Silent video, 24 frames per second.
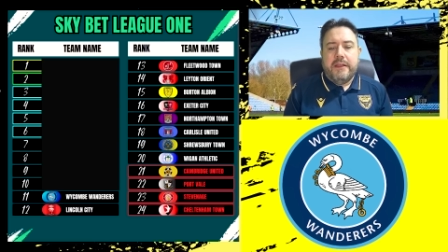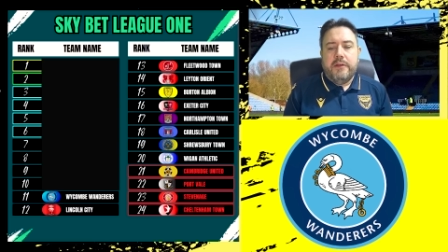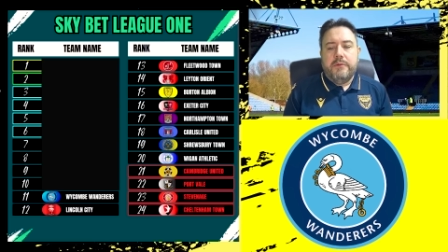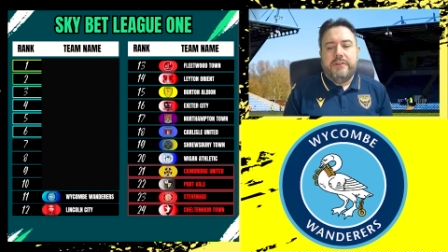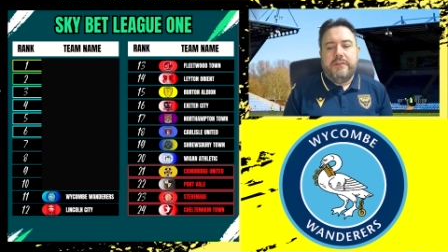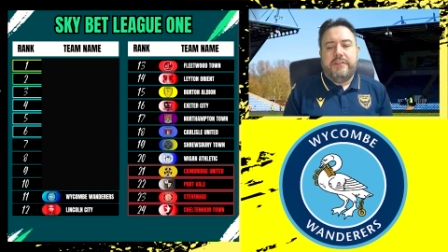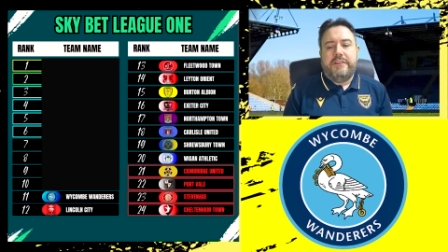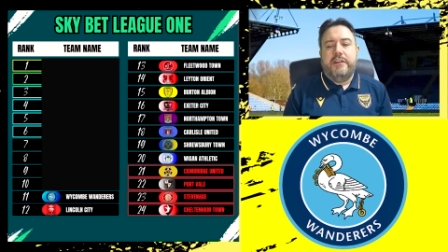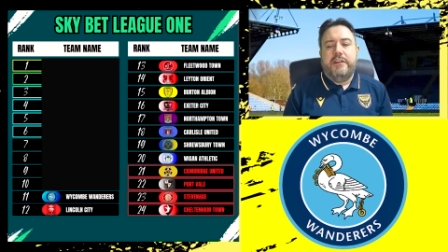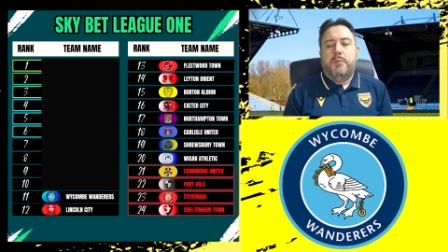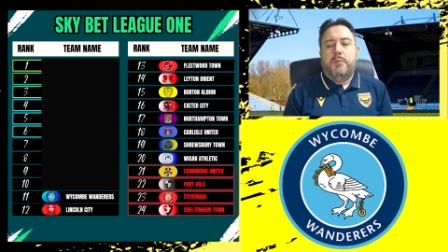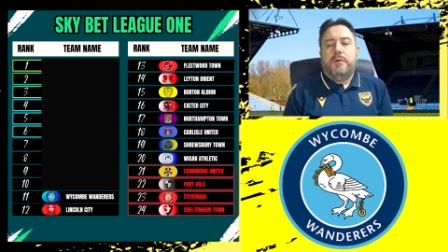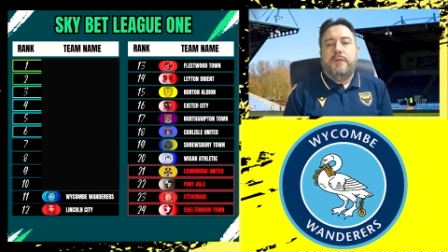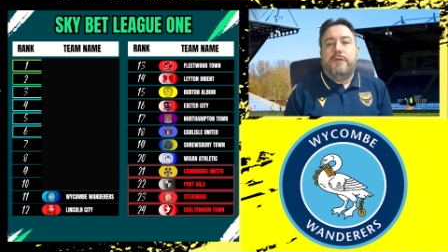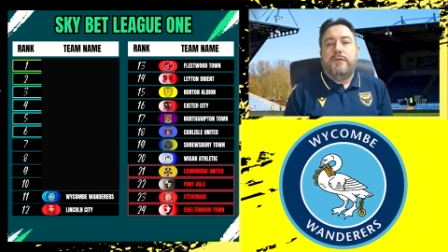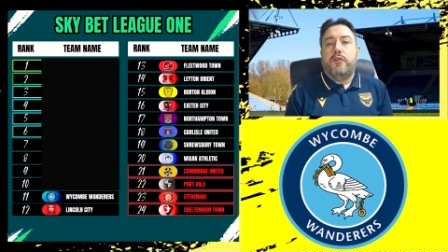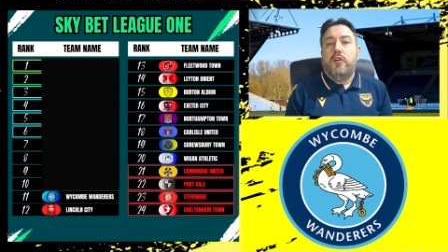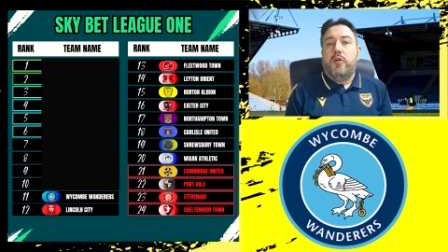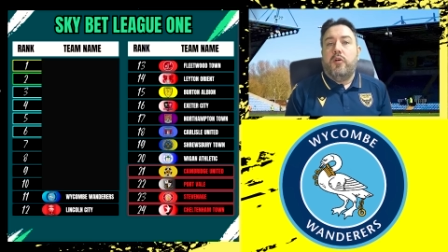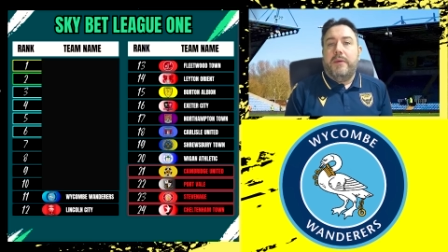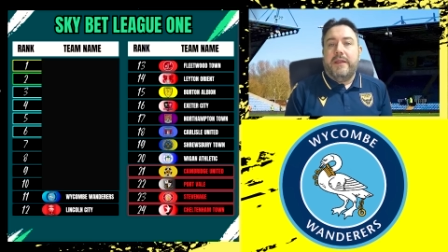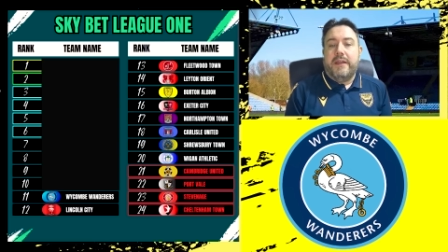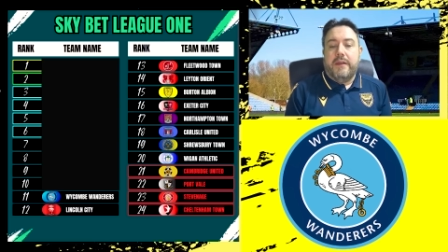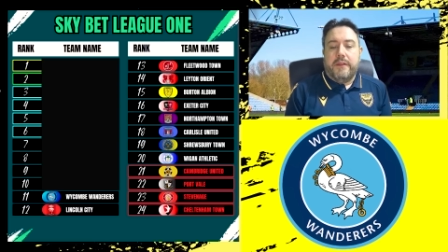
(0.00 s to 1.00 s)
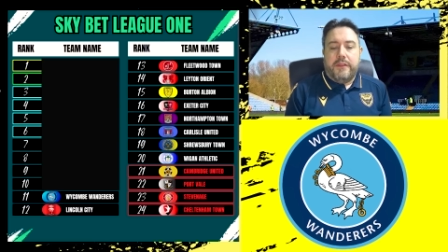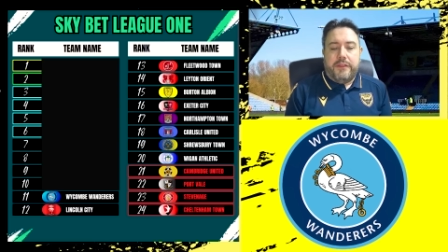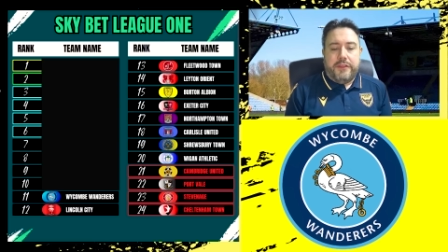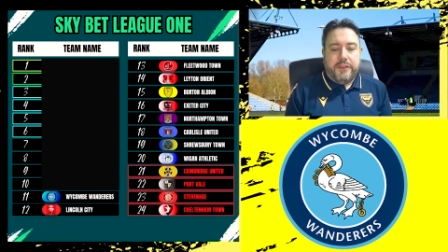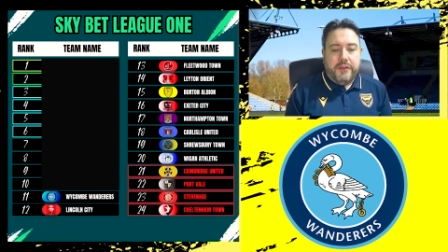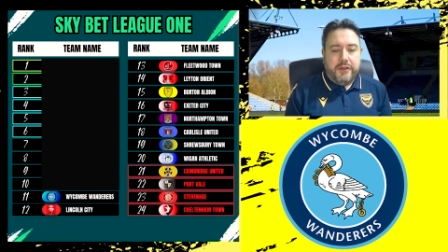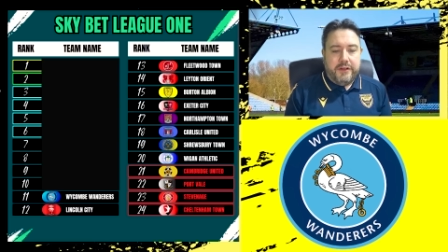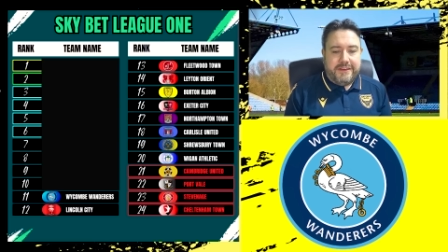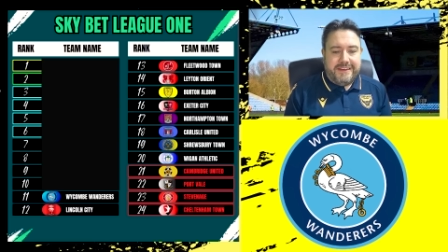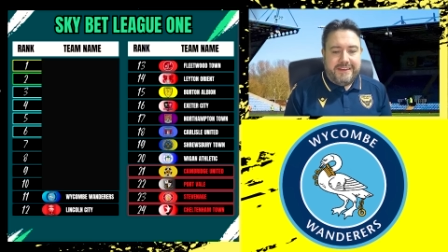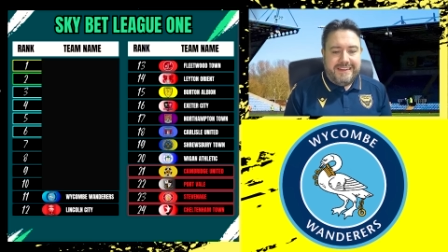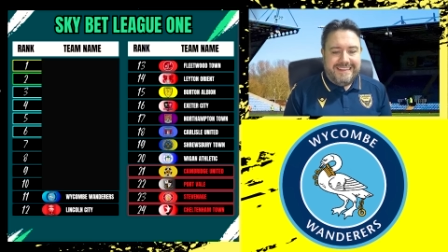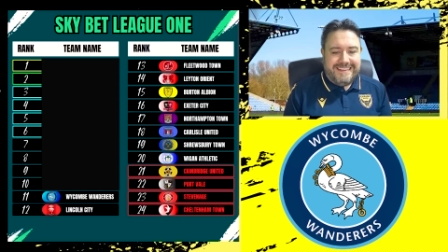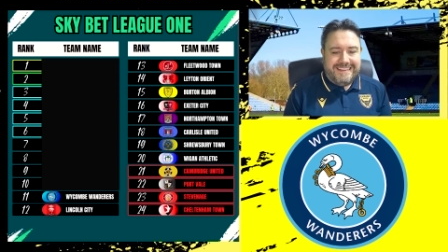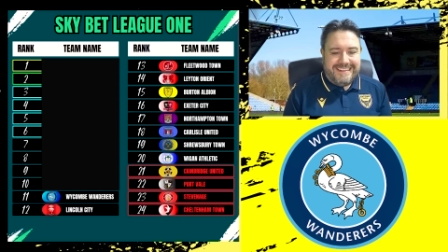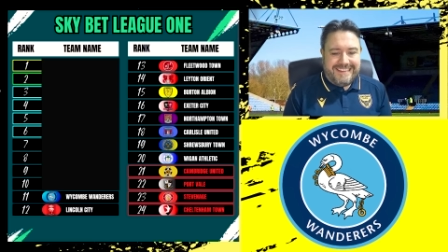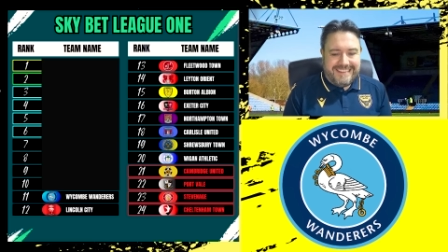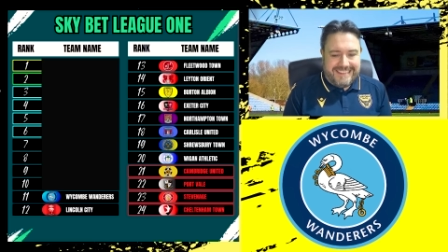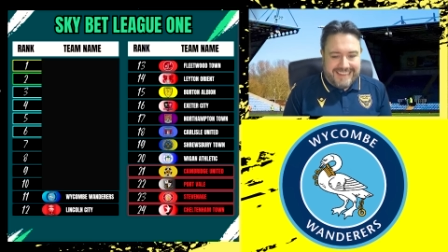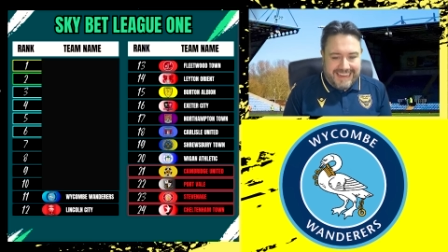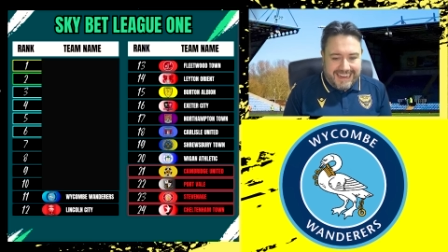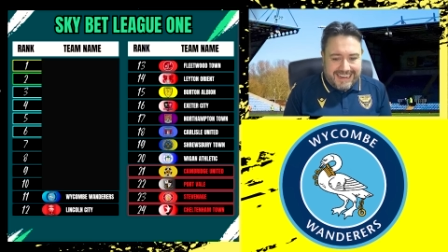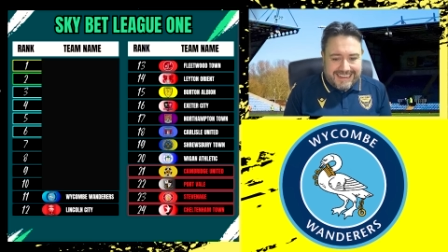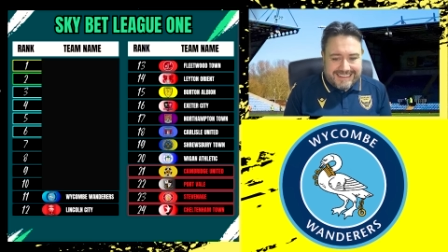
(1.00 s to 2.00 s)
who is still performing at
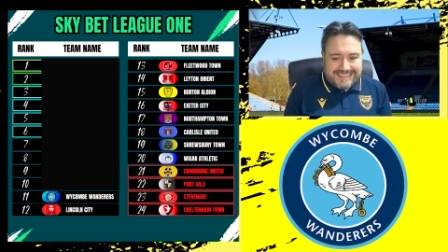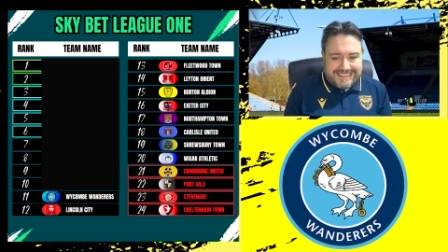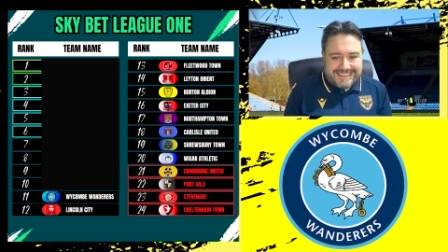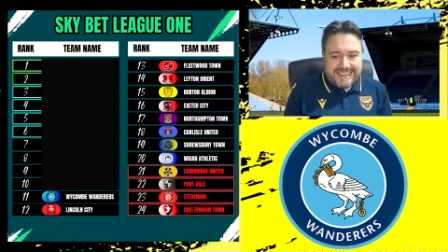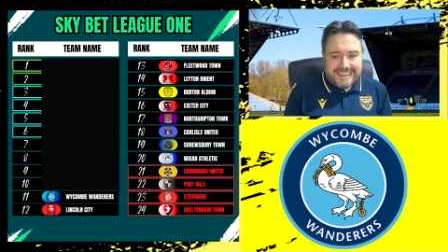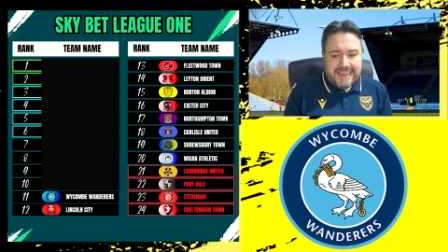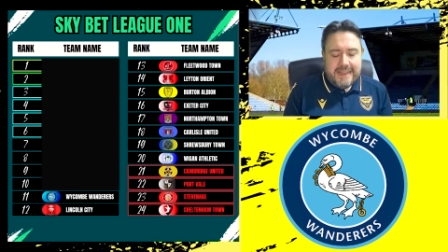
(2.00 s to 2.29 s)
36.